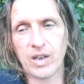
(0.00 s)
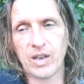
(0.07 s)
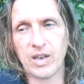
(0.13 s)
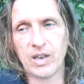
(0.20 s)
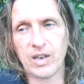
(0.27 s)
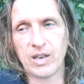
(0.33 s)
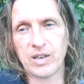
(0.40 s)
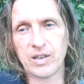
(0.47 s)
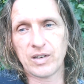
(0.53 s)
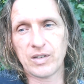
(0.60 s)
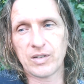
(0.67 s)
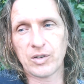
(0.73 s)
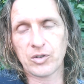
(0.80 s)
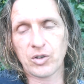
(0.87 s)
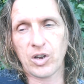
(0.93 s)

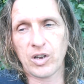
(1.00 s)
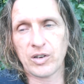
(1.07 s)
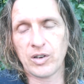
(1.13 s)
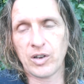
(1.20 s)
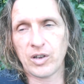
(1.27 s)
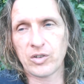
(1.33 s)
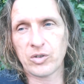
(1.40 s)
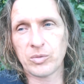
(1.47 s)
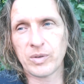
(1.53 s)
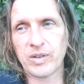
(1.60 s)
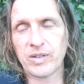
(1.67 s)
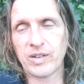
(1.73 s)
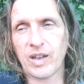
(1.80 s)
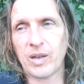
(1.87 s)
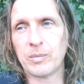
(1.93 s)
and they're taught not to
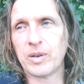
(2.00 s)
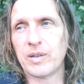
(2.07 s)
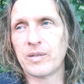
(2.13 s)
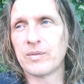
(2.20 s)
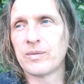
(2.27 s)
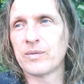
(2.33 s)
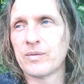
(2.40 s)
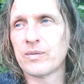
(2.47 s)
examine